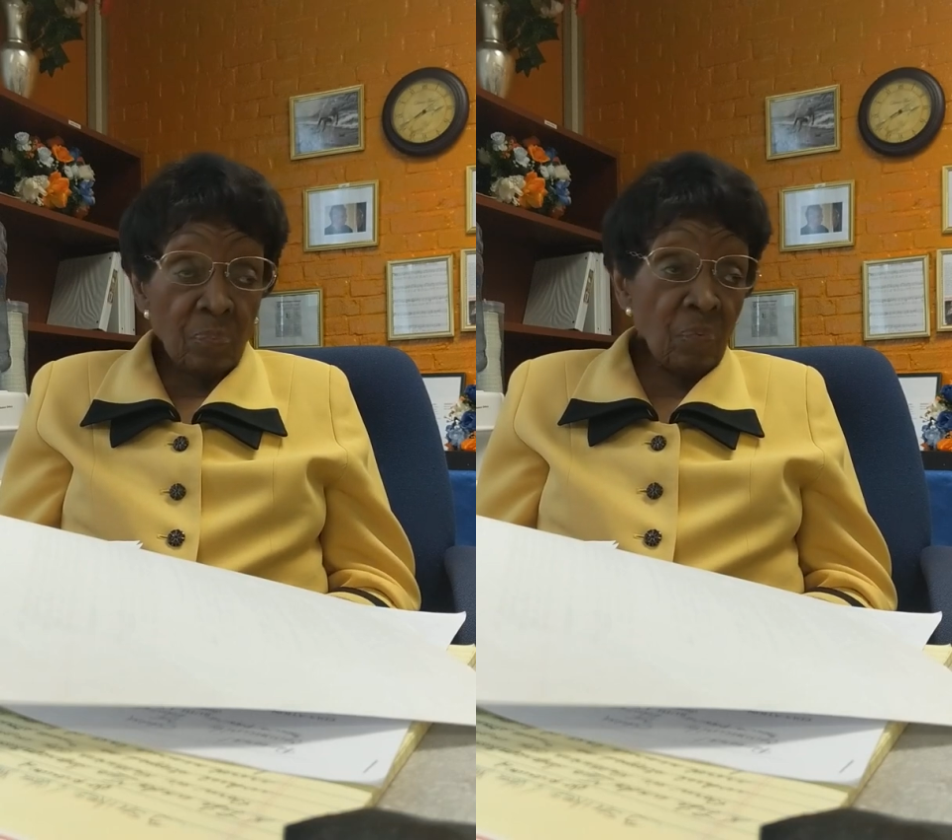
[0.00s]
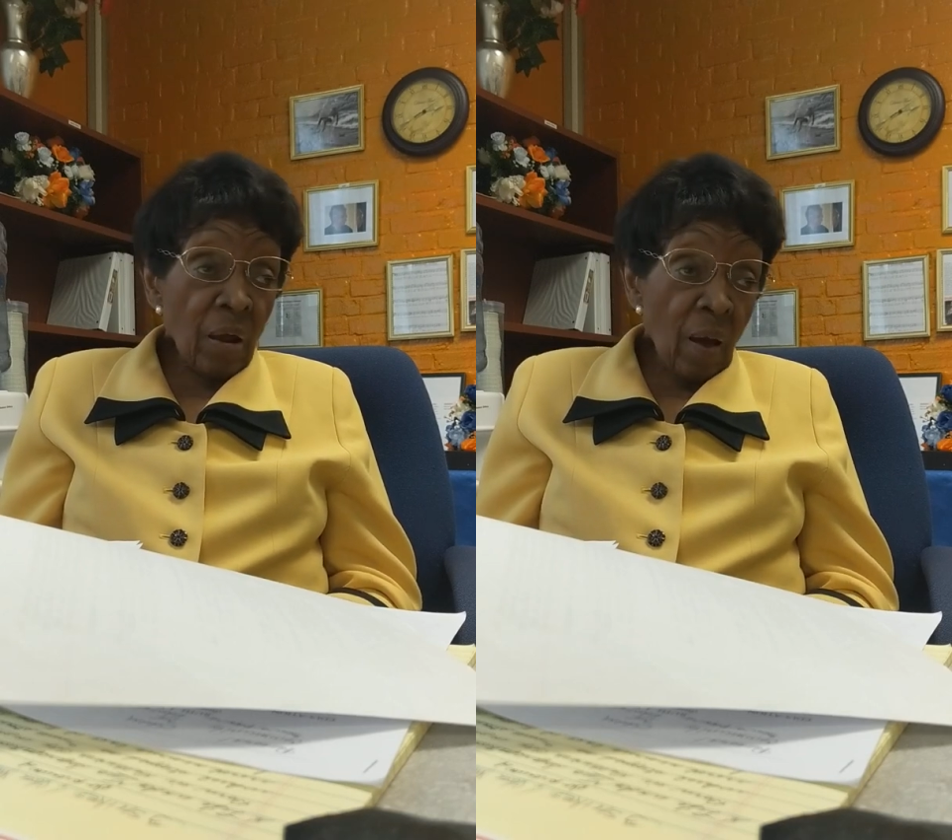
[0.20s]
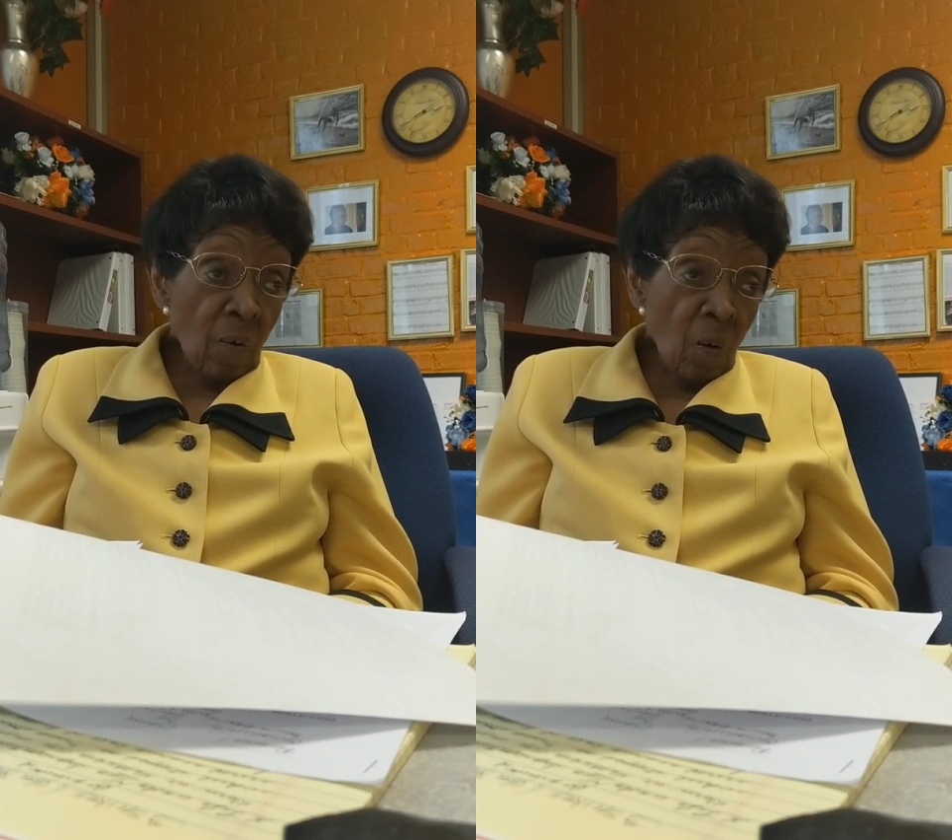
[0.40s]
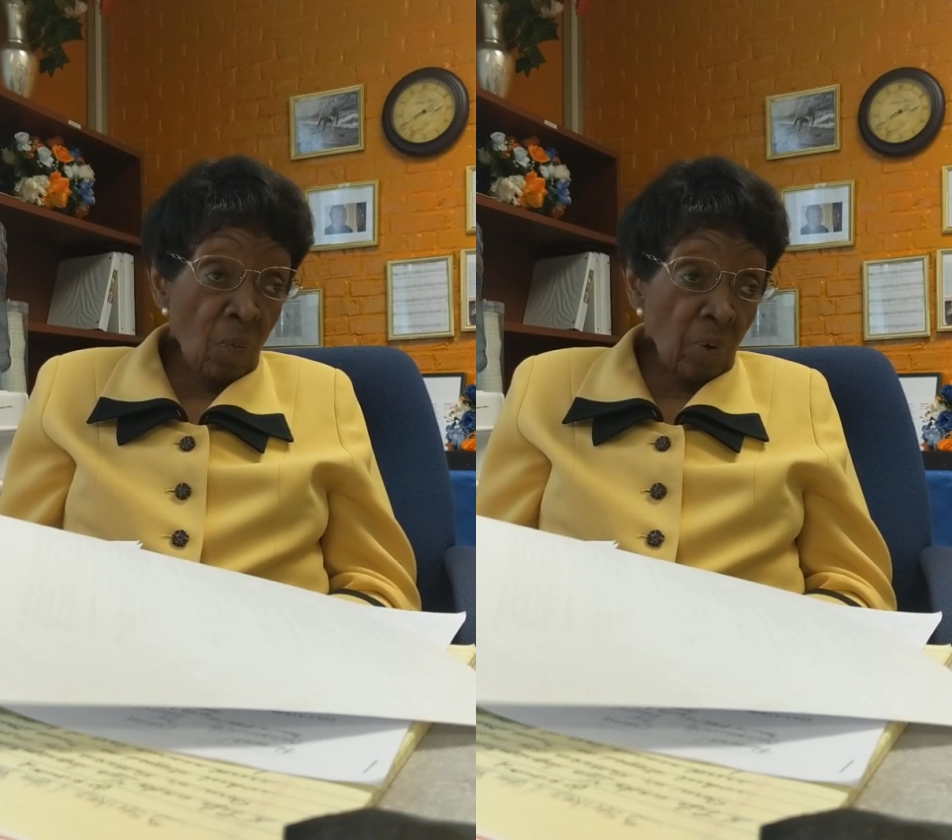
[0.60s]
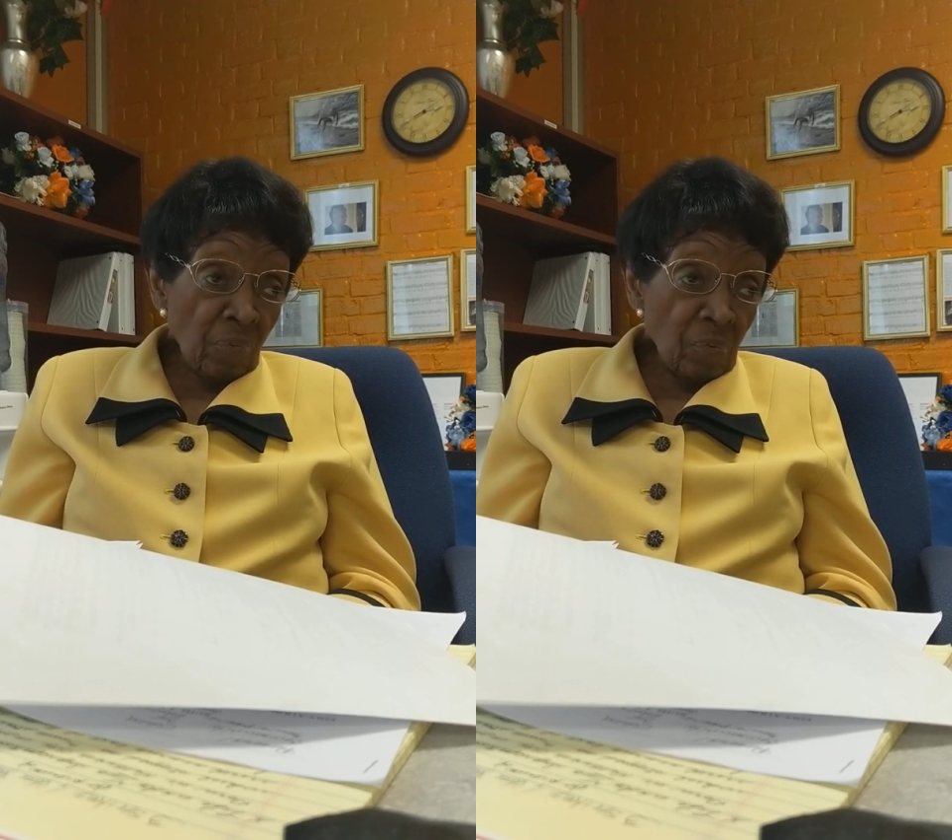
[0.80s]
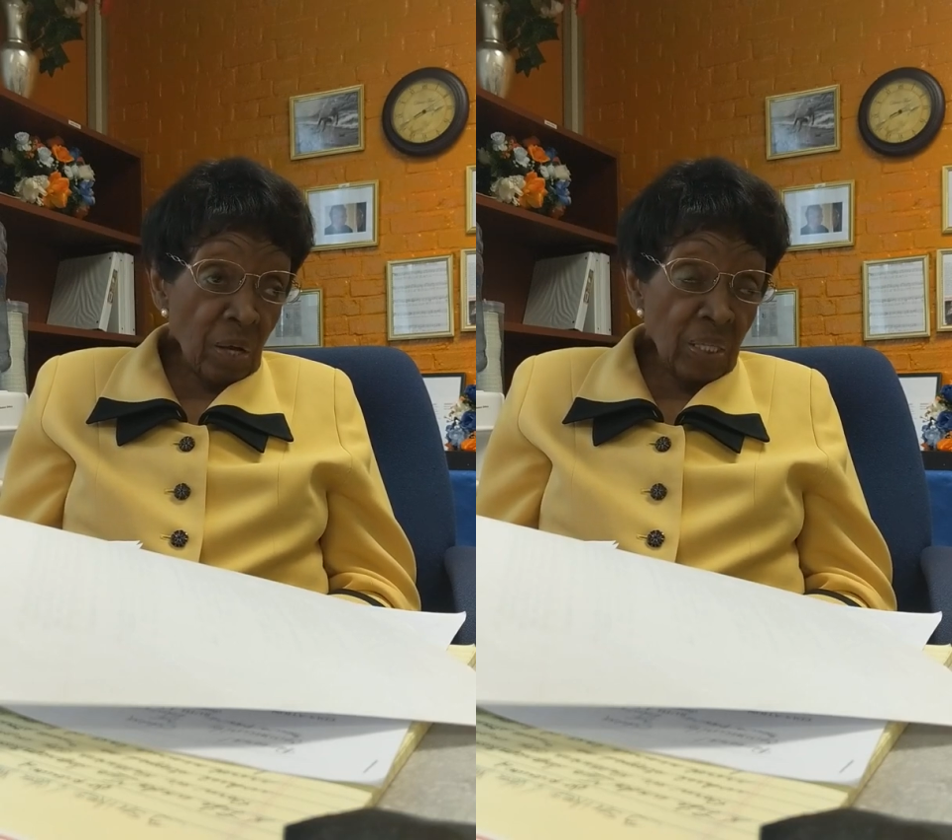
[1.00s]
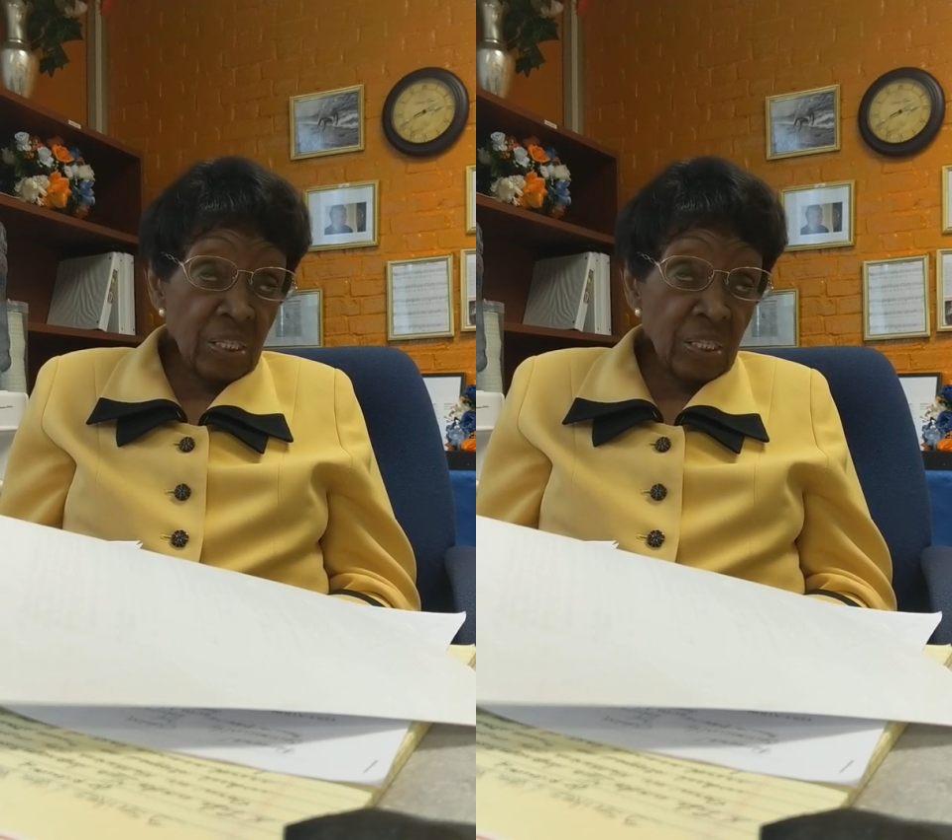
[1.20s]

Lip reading: for our homework, for our